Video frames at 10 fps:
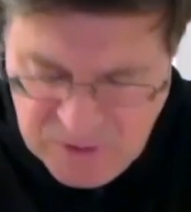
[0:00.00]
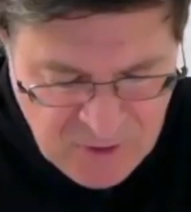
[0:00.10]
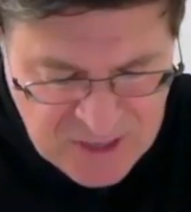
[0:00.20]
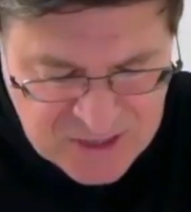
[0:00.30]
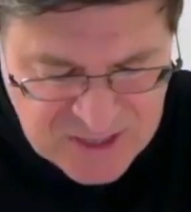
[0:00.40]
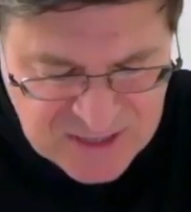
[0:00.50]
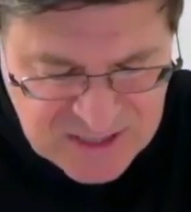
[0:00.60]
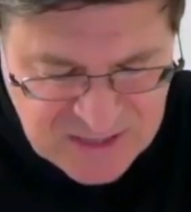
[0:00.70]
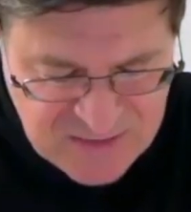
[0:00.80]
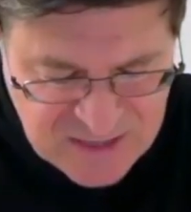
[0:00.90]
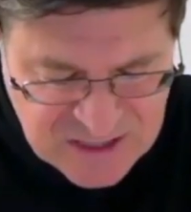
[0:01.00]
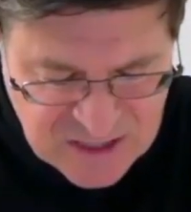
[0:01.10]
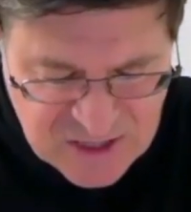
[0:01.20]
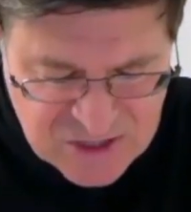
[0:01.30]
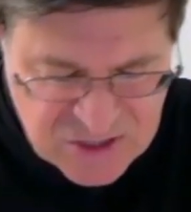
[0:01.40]
Okay, so that's it. That's
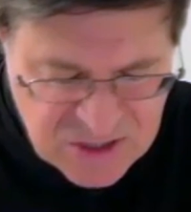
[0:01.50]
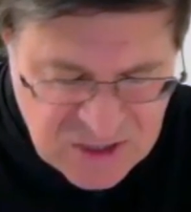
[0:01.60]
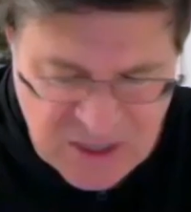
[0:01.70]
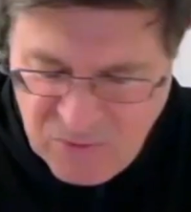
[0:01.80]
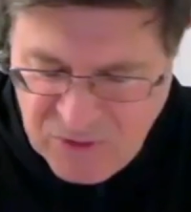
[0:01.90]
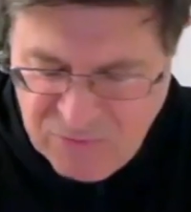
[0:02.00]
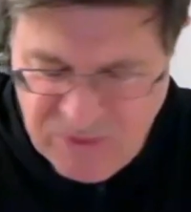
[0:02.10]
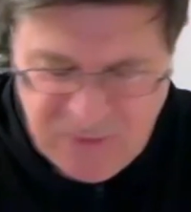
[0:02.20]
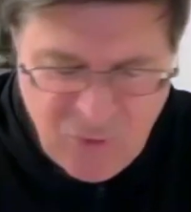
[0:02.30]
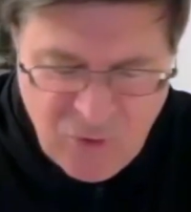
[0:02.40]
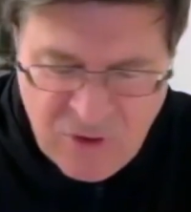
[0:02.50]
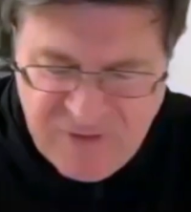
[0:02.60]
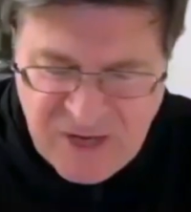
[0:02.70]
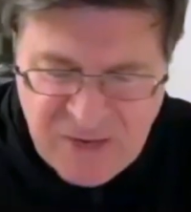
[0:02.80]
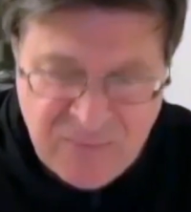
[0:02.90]
Augustine. We'll read more
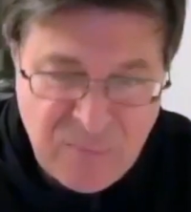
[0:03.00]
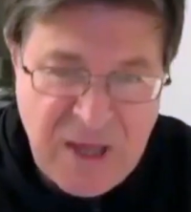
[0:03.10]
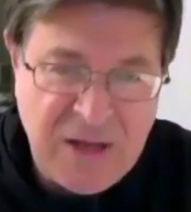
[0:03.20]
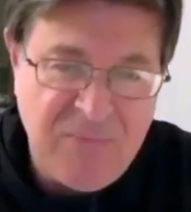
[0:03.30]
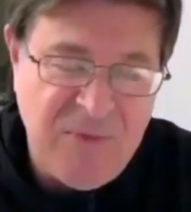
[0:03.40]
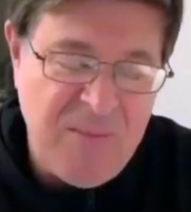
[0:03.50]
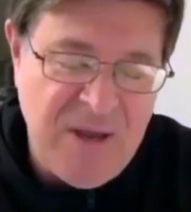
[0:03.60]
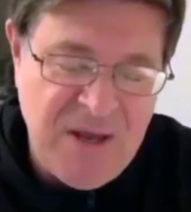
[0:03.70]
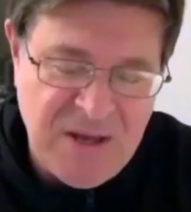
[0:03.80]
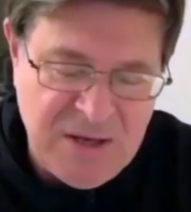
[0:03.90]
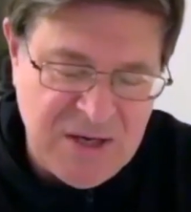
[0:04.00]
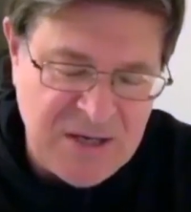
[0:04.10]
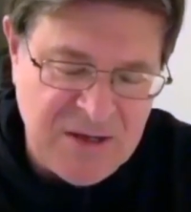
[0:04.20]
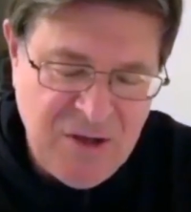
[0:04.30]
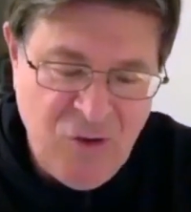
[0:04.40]
of him, like maybe in
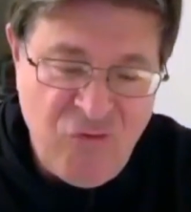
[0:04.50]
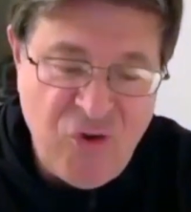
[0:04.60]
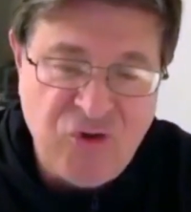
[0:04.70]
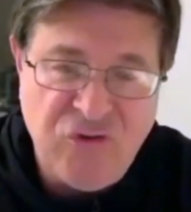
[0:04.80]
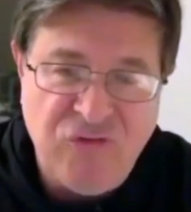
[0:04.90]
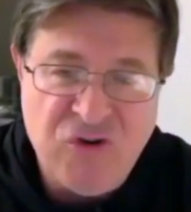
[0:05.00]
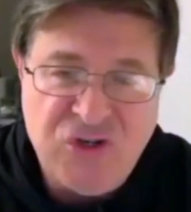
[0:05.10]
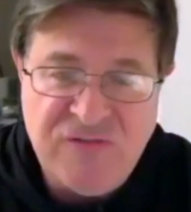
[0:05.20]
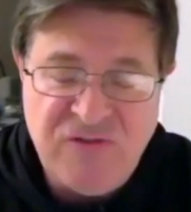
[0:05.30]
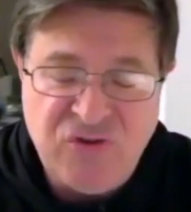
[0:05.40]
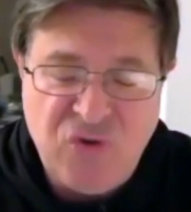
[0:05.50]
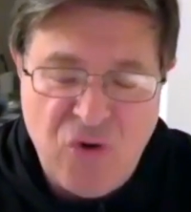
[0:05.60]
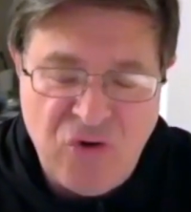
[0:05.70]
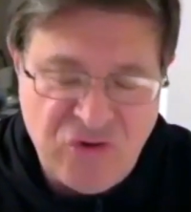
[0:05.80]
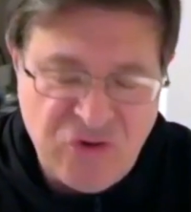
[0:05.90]
a future version of this
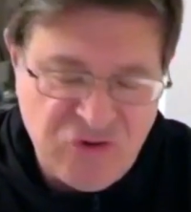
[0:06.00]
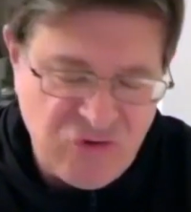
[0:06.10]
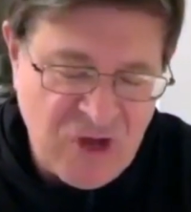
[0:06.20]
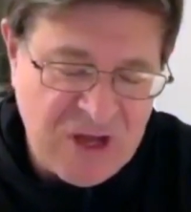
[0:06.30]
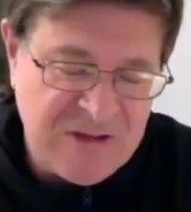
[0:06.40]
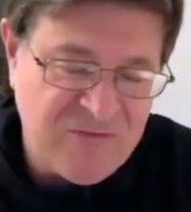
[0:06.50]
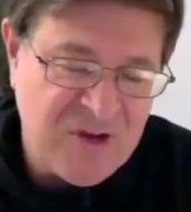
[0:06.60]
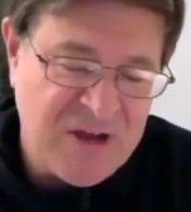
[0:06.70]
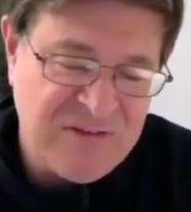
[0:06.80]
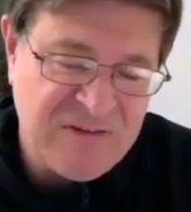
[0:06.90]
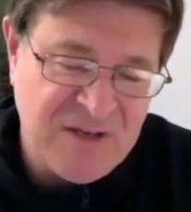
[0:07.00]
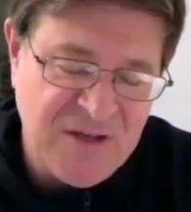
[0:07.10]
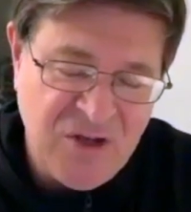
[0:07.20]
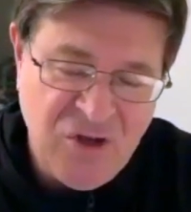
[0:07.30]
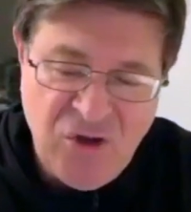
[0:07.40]
course, because there's lots of
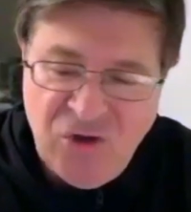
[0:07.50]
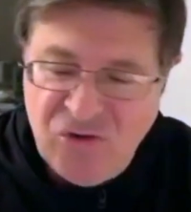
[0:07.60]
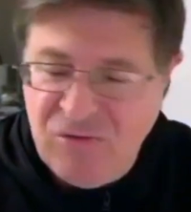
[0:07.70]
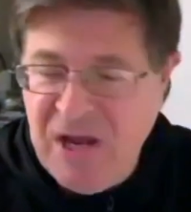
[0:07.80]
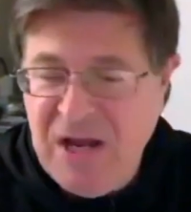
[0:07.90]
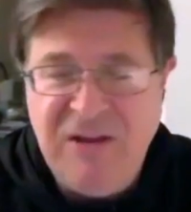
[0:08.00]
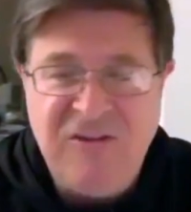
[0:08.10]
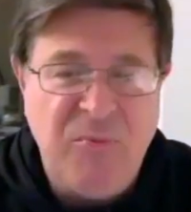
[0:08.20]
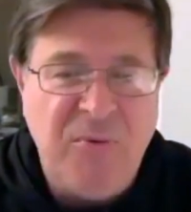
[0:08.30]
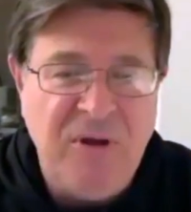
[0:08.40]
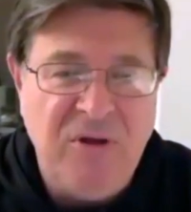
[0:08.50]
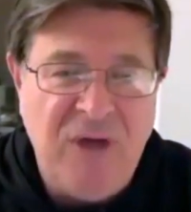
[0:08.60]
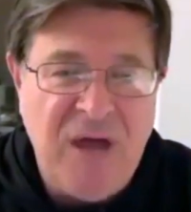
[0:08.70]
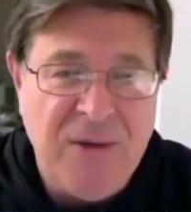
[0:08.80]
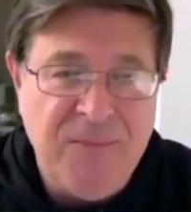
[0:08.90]
Augustine to read, and he's a pretty
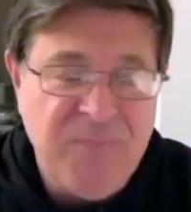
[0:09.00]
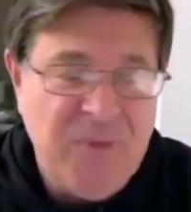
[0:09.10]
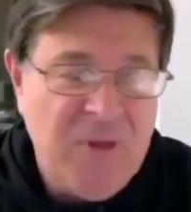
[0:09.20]
good writer.